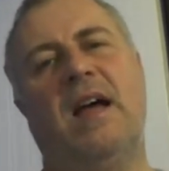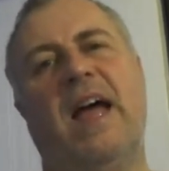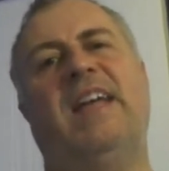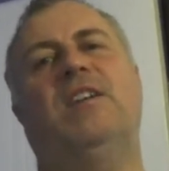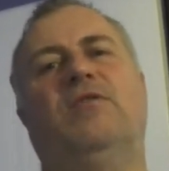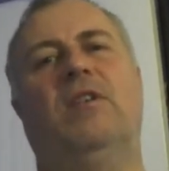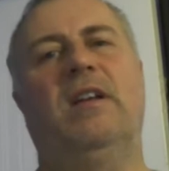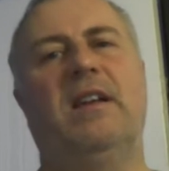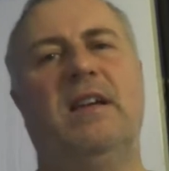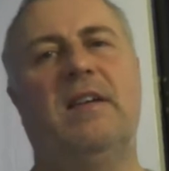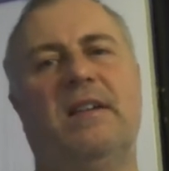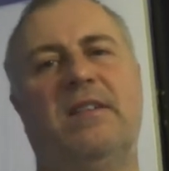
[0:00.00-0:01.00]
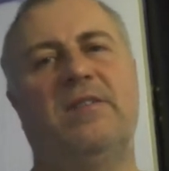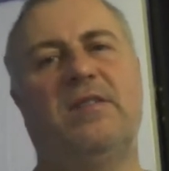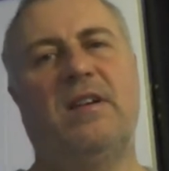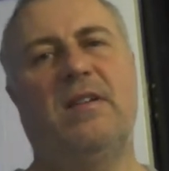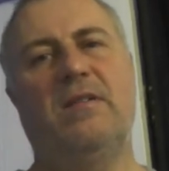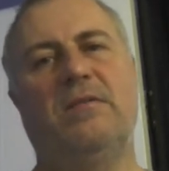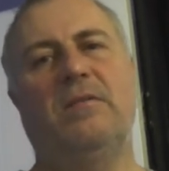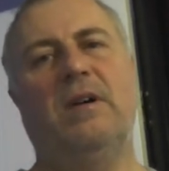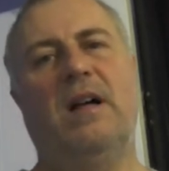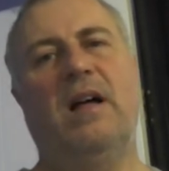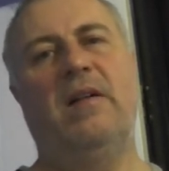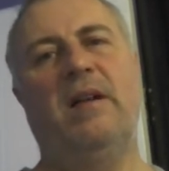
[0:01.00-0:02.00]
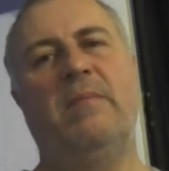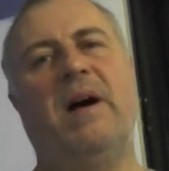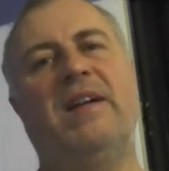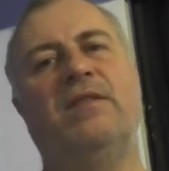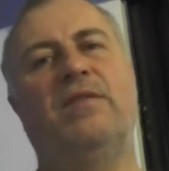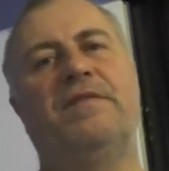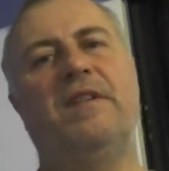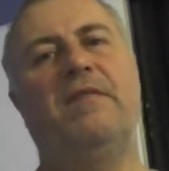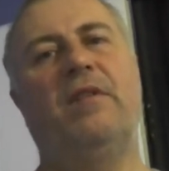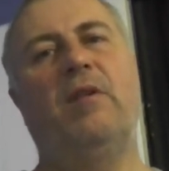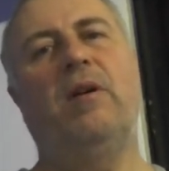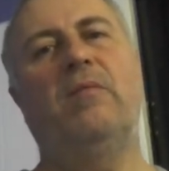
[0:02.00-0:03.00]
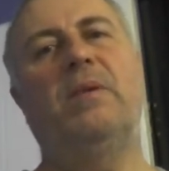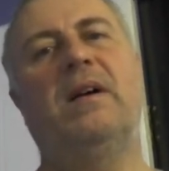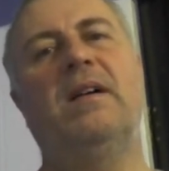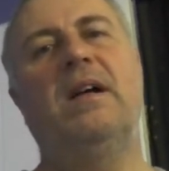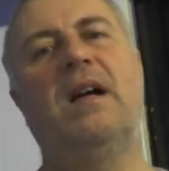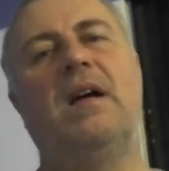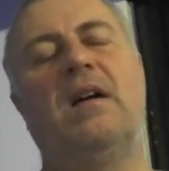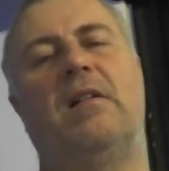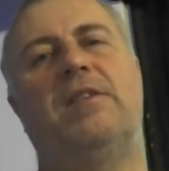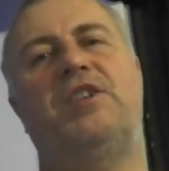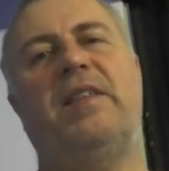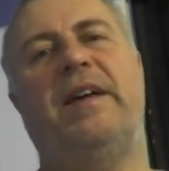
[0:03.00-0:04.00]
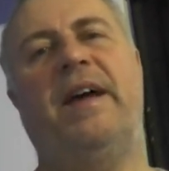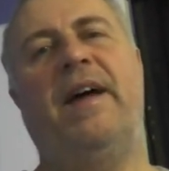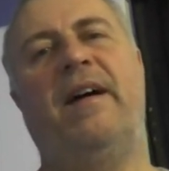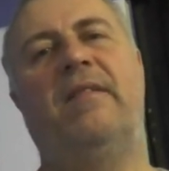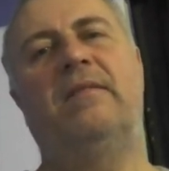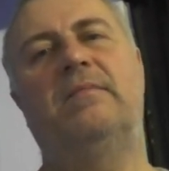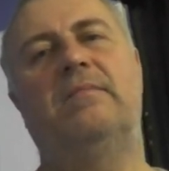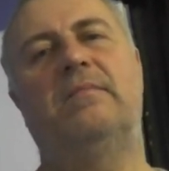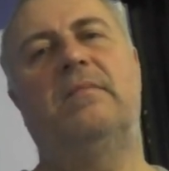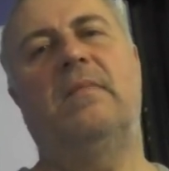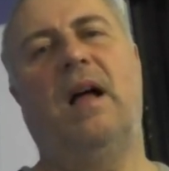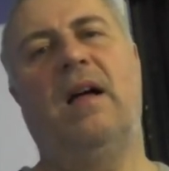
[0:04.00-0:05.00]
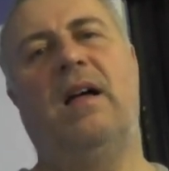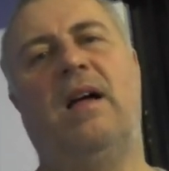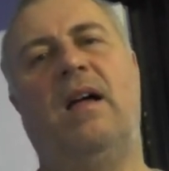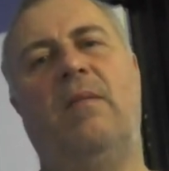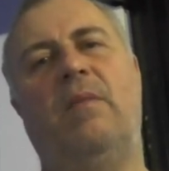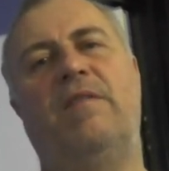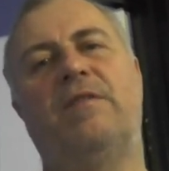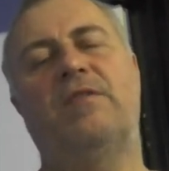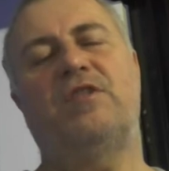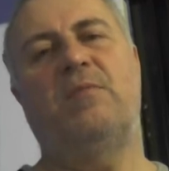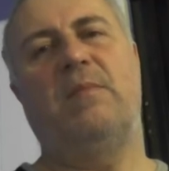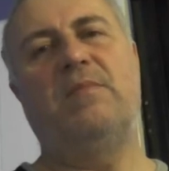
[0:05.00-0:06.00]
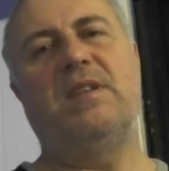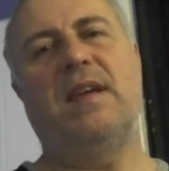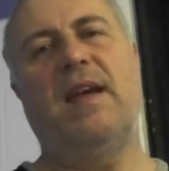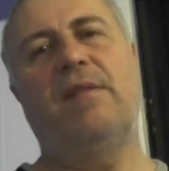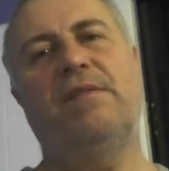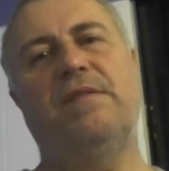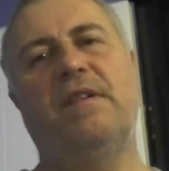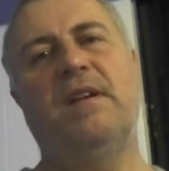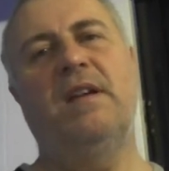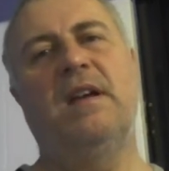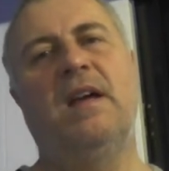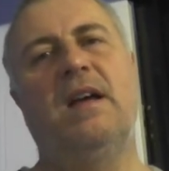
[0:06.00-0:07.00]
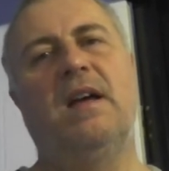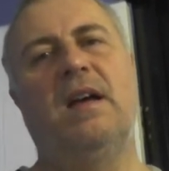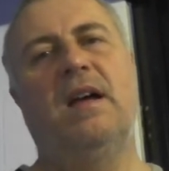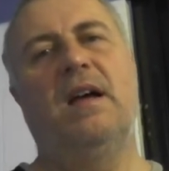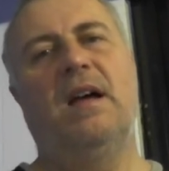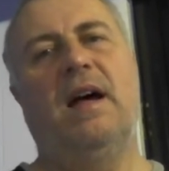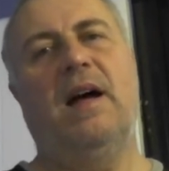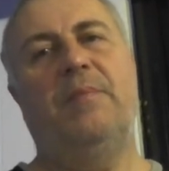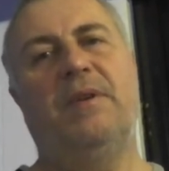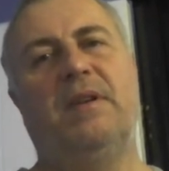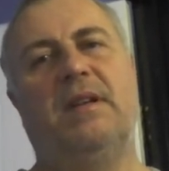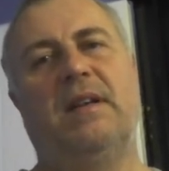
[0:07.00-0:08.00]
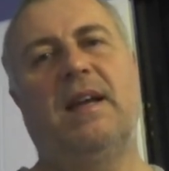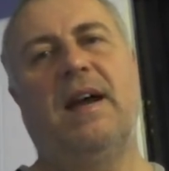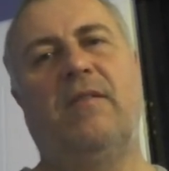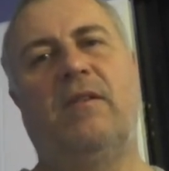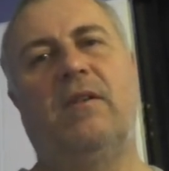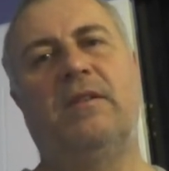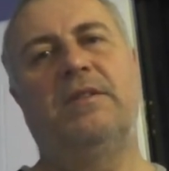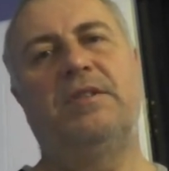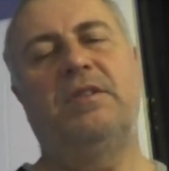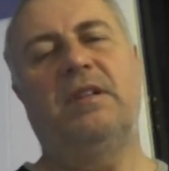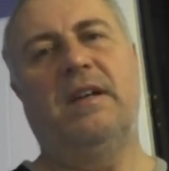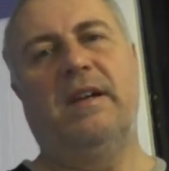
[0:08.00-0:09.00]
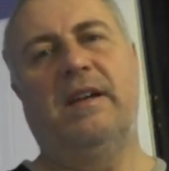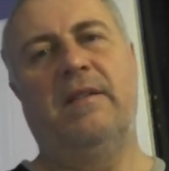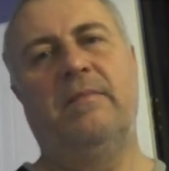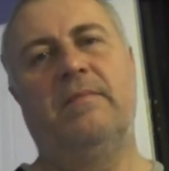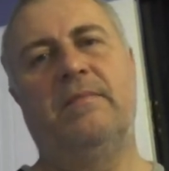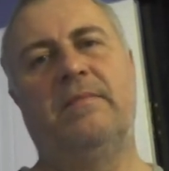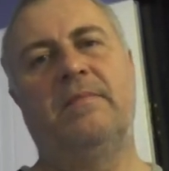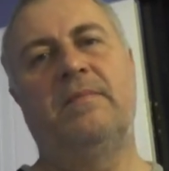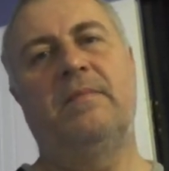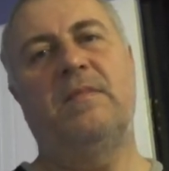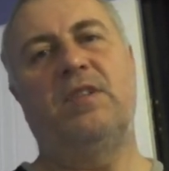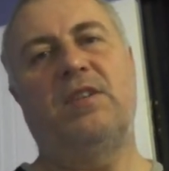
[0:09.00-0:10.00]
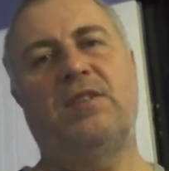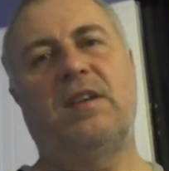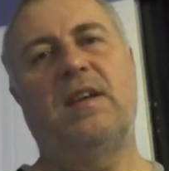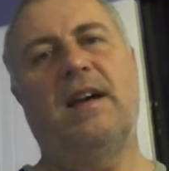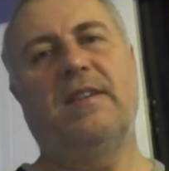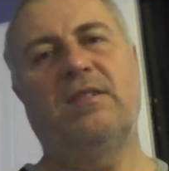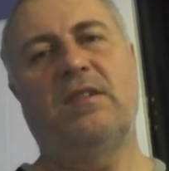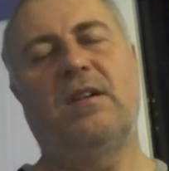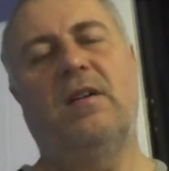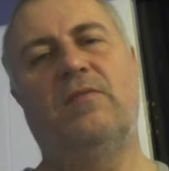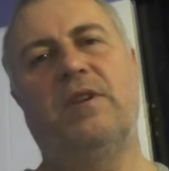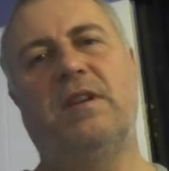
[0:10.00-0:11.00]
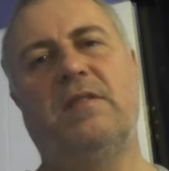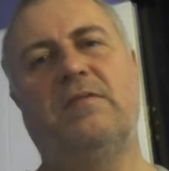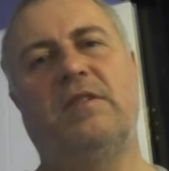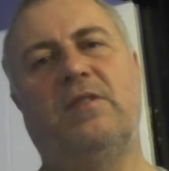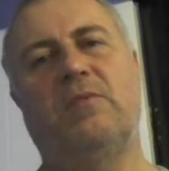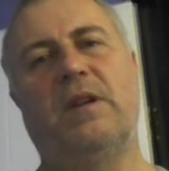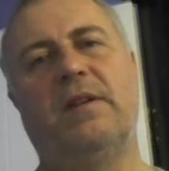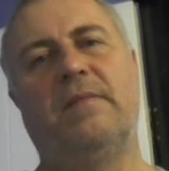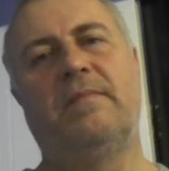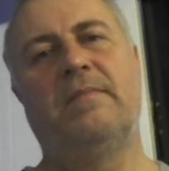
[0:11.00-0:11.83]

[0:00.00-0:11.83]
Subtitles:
accurately, so it may not fit very well, but I'm going to check that out. I've got some MDF up in the garage just in case I can't reuse this one.